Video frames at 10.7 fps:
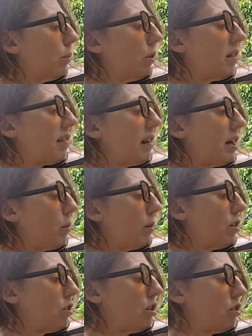what it's like when I
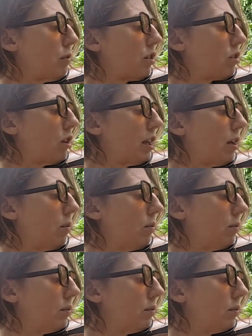change direction at the heel.